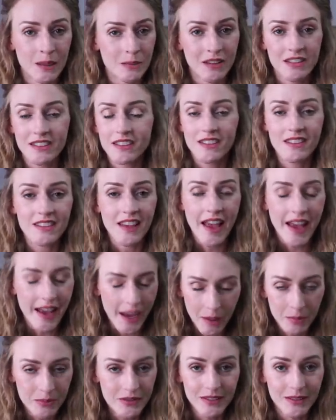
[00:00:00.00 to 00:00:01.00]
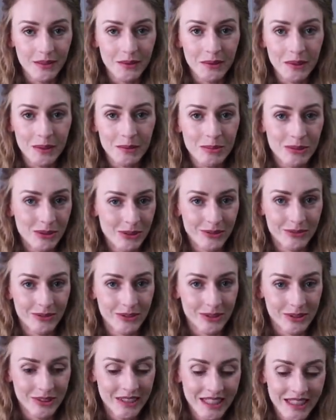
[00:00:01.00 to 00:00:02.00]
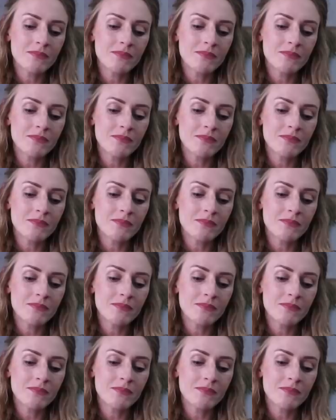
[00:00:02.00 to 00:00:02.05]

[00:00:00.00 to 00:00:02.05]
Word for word: because it's absolutely beautiful.